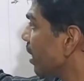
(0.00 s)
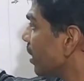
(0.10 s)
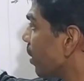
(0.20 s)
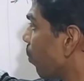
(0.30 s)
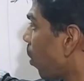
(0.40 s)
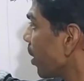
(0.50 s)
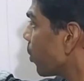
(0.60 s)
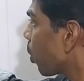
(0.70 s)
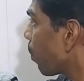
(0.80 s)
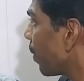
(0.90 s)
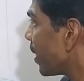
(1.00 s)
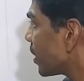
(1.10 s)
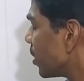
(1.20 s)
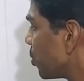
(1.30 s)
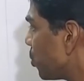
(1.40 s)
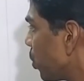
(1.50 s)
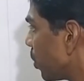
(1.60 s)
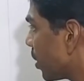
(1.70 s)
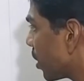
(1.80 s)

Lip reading: the water droplets should